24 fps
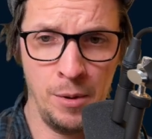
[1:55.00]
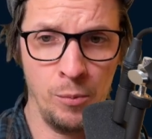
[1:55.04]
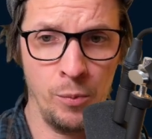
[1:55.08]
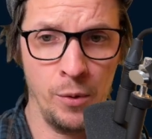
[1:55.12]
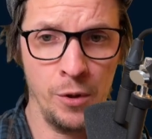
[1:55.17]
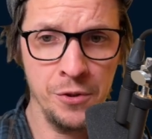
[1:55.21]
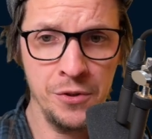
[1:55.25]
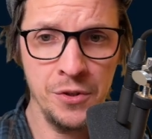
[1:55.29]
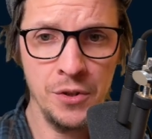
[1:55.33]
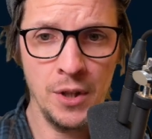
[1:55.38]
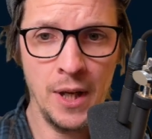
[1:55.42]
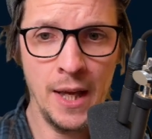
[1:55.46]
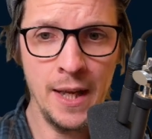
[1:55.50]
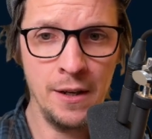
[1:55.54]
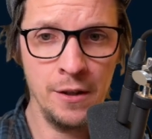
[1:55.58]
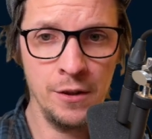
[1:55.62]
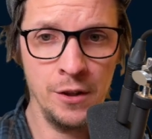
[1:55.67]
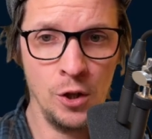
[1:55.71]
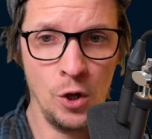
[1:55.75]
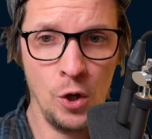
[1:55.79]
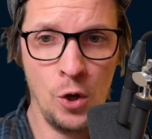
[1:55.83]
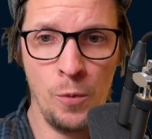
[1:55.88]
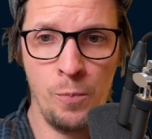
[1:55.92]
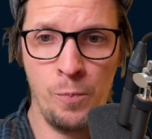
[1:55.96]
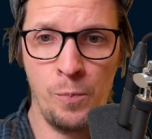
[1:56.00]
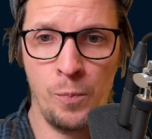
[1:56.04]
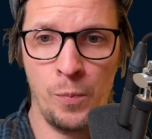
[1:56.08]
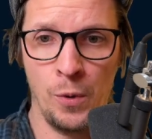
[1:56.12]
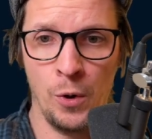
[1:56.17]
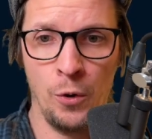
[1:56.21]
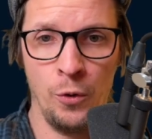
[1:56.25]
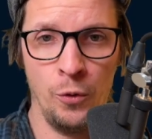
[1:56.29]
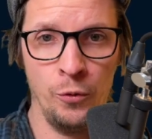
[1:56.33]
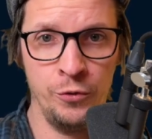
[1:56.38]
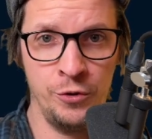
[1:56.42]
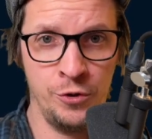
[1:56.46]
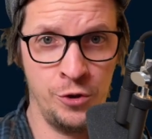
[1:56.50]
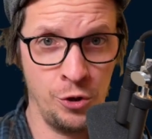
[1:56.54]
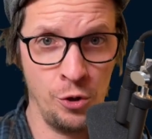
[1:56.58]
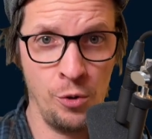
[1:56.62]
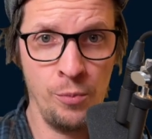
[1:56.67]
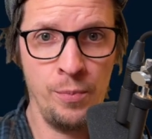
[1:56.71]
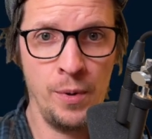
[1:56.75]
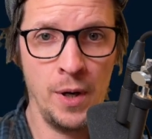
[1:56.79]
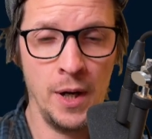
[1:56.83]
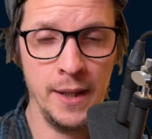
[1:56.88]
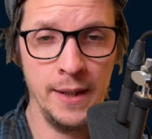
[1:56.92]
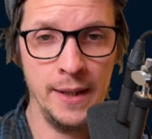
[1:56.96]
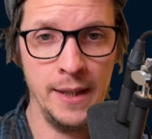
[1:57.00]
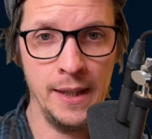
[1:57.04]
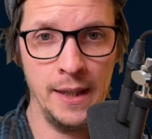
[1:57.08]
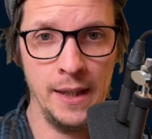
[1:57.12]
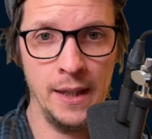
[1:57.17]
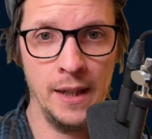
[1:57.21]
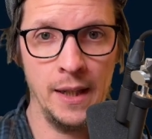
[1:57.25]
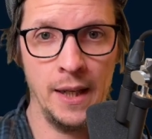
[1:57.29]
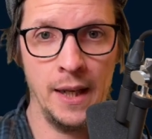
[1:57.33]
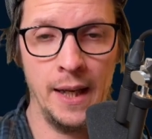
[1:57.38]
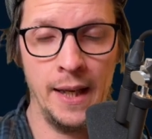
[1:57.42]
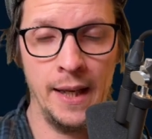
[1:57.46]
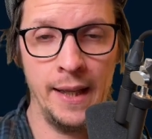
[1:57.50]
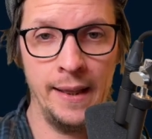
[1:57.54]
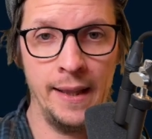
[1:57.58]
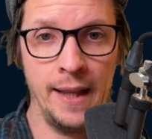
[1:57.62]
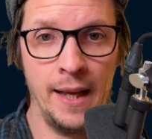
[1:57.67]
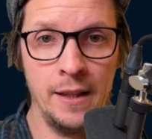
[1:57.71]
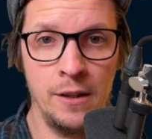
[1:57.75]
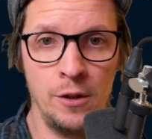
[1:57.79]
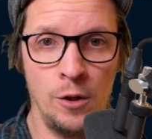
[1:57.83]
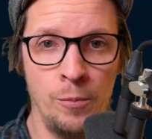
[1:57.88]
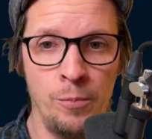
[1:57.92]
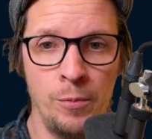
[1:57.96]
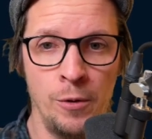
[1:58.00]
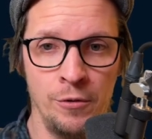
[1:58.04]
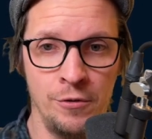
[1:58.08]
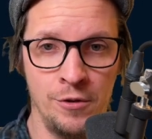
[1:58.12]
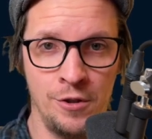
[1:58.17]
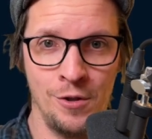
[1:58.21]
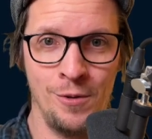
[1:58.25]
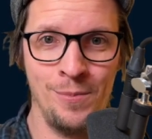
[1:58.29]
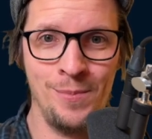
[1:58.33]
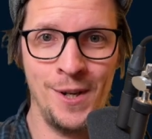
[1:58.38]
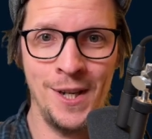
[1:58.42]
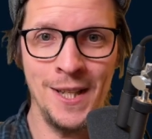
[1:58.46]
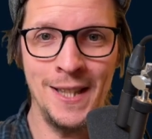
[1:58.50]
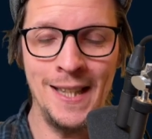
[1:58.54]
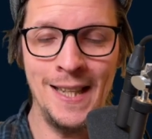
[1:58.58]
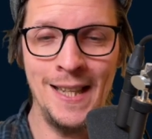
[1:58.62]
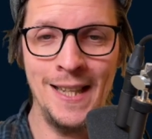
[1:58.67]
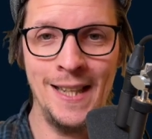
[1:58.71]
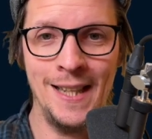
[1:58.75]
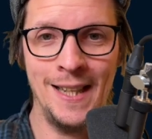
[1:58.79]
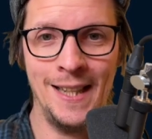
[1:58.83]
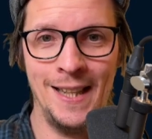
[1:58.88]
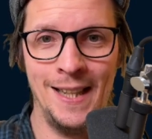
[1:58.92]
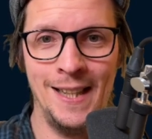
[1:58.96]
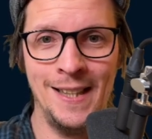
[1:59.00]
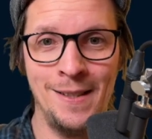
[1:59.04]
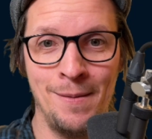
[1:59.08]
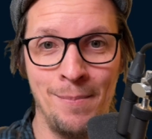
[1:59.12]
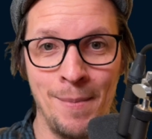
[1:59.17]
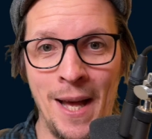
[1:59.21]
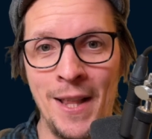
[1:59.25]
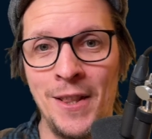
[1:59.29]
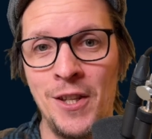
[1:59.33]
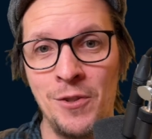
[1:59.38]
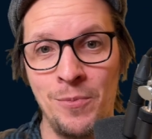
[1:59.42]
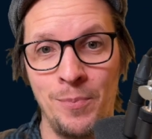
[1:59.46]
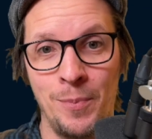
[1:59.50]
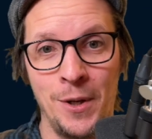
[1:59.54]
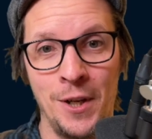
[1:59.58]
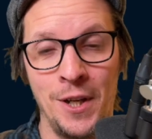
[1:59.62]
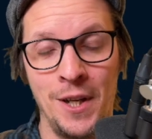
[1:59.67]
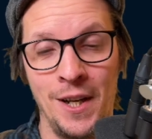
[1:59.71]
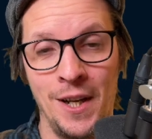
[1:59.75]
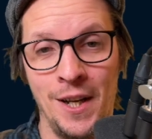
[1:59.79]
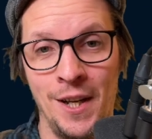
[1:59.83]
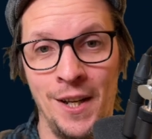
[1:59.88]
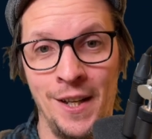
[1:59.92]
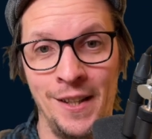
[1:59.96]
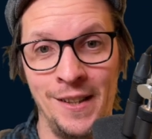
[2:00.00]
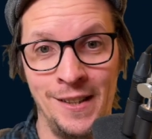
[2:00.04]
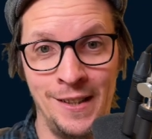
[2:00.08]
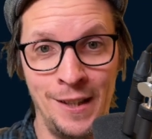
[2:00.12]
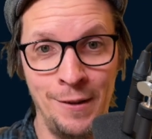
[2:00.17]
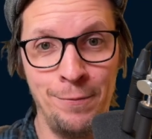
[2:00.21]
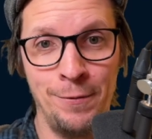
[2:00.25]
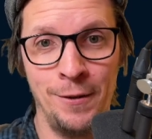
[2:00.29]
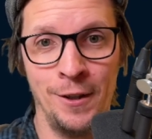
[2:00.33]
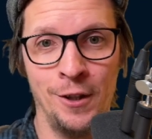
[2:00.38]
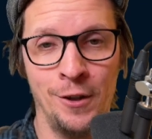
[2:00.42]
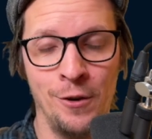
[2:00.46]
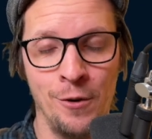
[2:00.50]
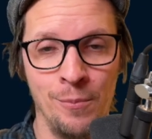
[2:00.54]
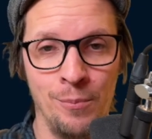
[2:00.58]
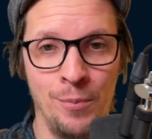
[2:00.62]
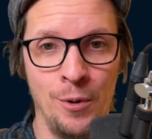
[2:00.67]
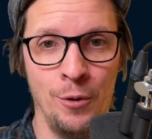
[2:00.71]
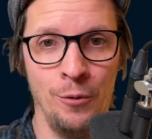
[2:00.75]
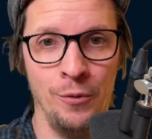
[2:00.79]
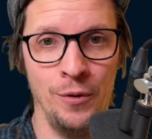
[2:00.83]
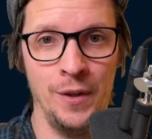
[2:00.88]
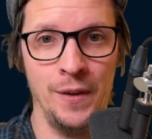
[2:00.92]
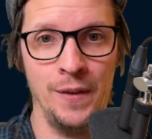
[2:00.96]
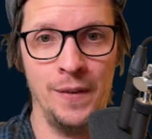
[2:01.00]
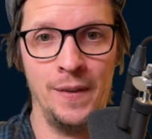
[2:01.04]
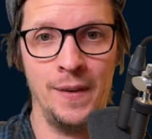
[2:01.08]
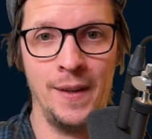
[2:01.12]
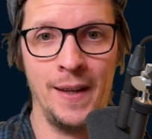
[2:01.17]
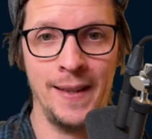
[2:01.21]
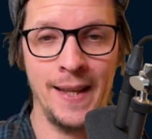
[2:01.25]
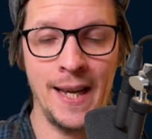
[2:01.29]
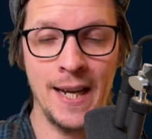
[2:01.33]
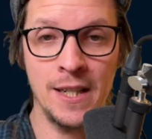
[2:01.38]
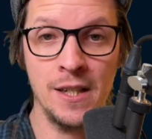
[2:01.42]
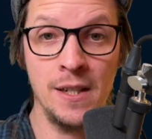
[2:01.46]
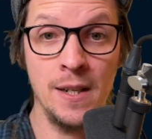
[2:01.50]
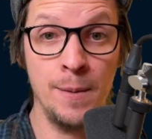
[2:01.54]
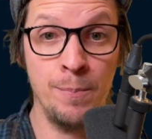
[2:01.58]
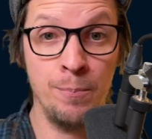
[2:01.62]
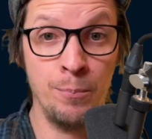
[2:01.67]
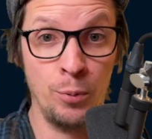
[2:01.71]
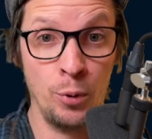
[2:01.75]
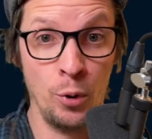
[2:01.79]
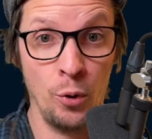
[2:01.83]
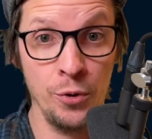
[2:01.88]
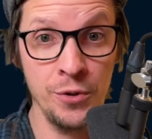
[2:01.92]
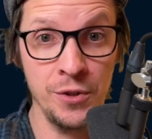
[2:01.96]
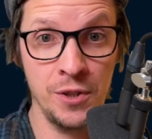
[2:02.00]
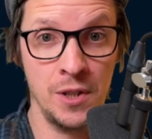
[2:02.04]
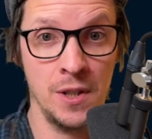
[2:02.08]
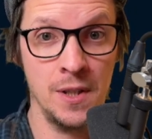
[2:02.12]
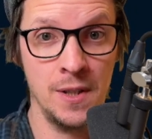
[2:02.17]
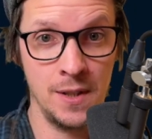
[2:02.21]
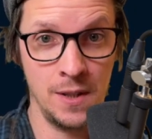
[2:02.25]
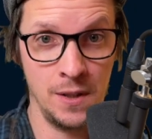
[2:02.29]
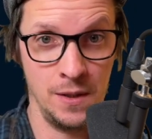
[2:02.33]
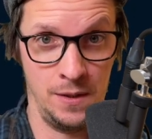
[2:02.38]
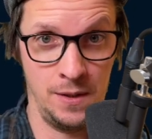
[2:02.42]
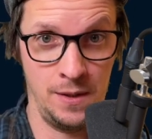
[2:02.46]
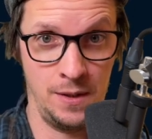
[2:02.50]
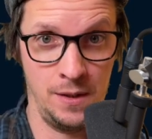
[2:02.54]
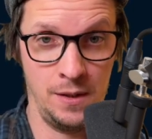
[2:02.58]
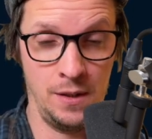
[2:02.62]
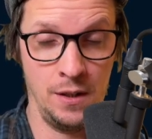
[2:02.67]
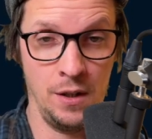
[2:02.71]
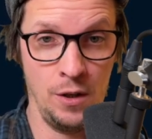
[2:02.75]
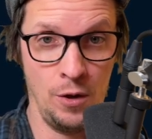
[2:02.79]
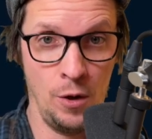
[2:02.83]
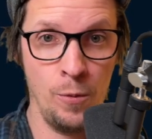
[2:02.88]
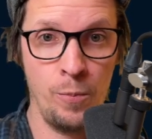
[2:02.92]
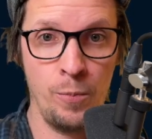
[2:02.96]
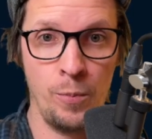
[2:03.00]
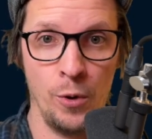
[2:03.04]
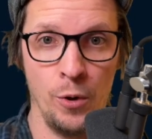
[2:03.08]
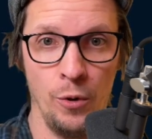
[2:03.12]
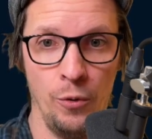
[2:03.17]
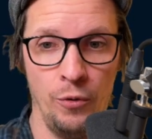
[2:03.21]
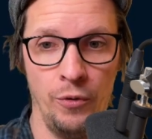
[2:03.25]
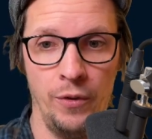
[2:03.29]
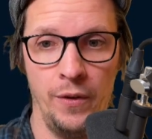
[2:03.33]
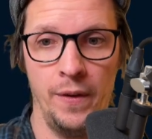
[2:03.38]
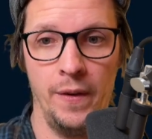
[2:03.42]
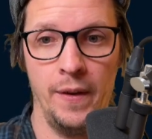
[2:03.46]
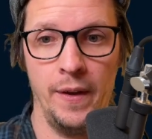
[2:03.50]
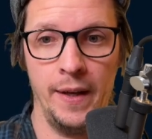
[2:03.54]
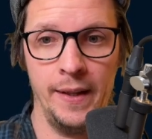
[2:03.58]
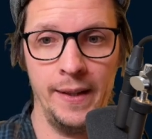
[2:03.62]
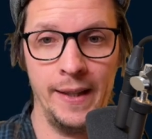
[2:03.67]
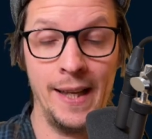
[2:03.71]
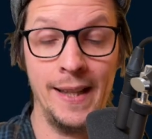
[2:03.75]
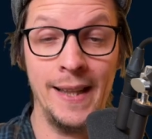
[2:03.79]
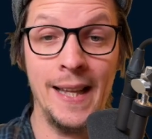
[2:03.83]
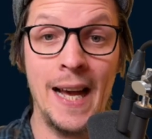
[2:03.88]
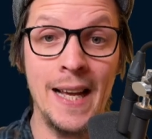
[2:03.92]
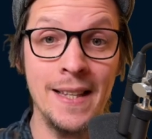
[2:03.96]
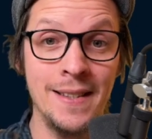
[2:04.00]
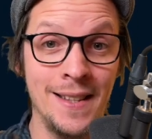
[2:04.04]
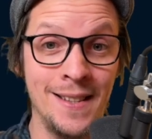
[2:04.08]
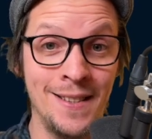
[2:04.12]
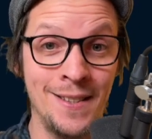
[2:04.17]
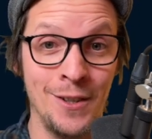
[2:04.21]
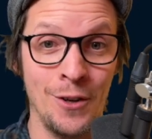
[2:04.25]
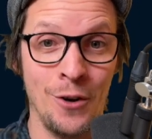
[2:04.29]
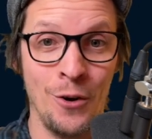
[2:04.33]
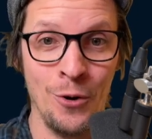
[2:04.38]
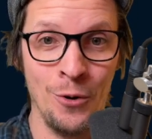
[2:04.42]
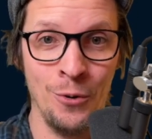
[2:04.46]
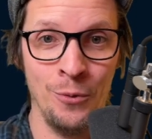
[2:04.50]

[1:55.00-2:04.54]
But we also get an upload job ID, and that upload job ID is managed by a different component that actually processes the upload and then has its